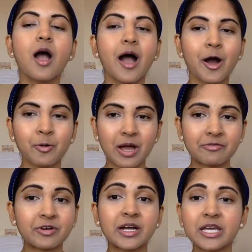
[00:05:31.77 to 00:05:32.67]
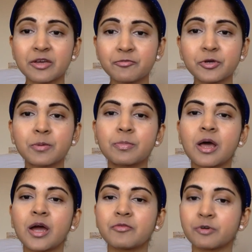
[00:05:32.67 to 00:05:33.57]
However, if you
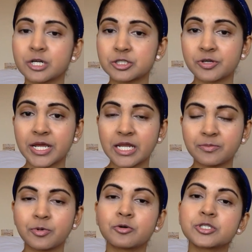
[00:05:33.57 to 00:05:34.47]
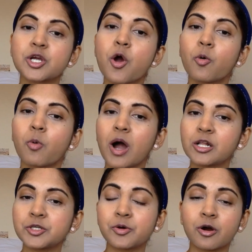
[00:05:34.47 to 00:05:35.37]
apply for a training post
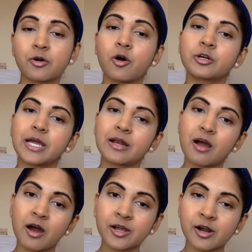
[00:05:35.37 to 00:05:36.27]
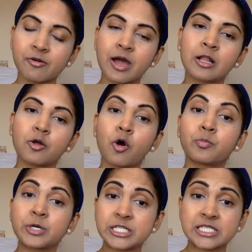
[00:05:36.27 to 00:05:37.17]
while you are on an IRL or
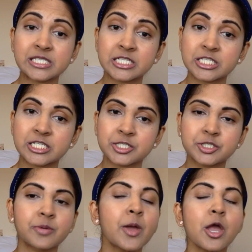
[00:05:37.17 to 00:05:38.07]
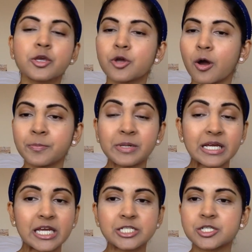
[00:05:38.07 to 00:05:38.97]
British citizenship, your
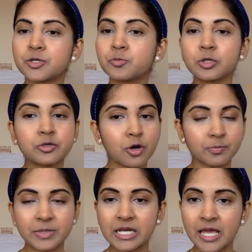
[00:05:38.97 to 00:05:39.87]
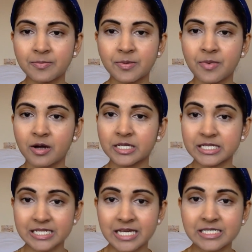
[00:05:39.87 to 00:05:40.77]
application will not be labour market
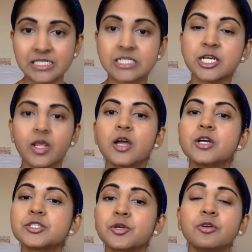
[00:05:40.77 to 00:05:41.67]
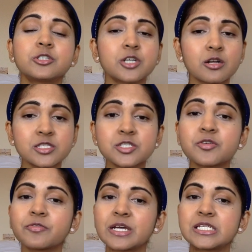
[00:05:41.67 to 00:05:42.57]
tested. So your chances
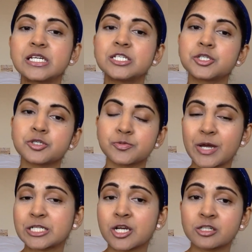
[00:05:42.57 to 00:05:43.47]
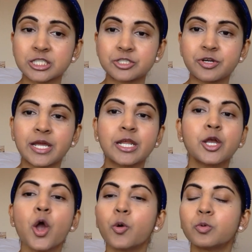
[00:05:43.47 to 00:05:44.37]
of getting into specialty training
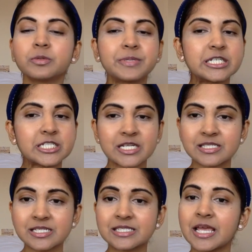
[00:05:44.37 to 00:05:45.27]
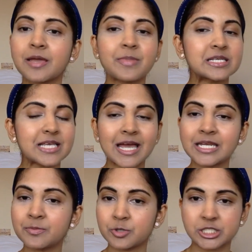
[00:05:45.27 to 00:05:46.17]
will be just the same as
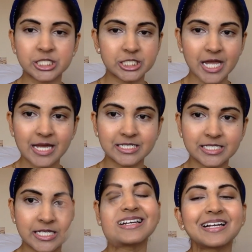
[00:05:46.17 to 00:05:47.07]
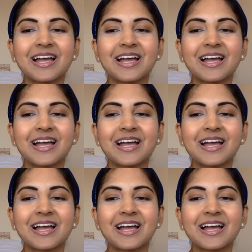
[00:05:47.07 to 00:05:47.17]
any British candidate.